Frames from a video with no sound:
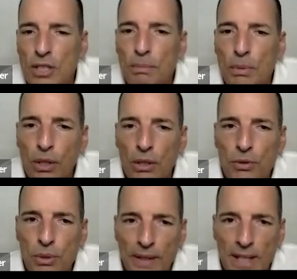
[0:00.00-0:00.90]
a broad
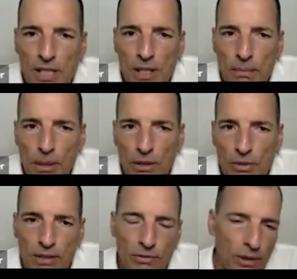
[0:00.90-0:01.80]
observation among
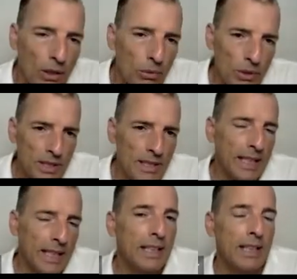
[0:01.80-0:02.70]
trend followers and
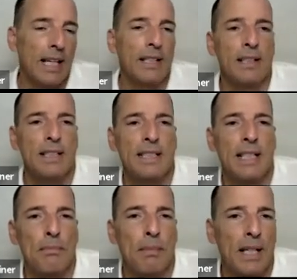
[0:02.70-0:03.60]
technical analysts
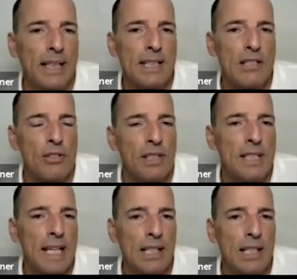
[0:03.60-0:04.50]
that markets
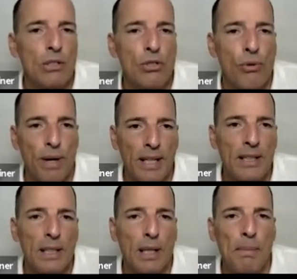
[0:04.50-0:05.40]
tend to
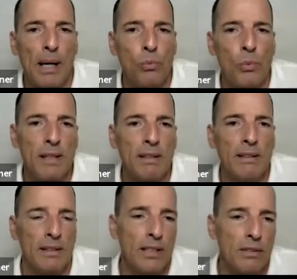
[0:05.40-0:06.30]
trend about
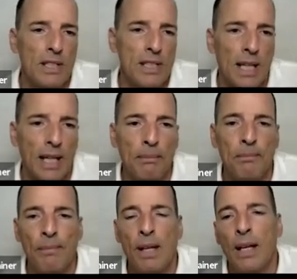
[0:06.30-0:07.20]
1/3 of the
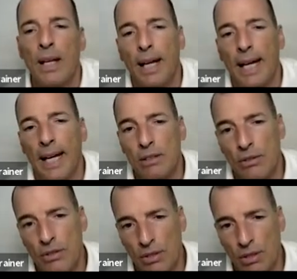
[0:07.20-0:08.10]
time and
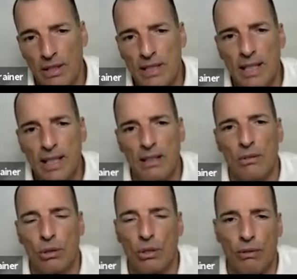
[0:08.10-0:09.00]
consolidate
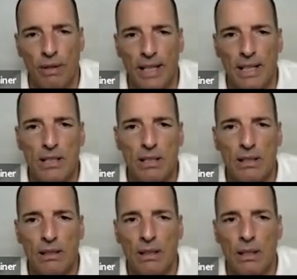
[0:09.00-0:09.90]
or correct
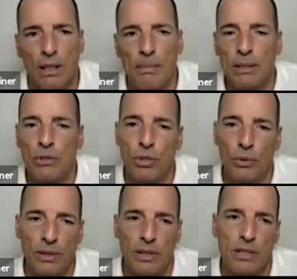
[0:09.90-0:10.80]
about
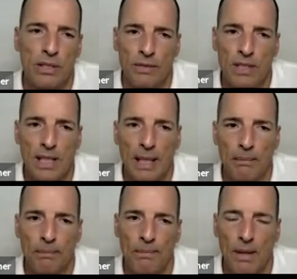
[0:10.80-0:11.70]
2/3 of the time.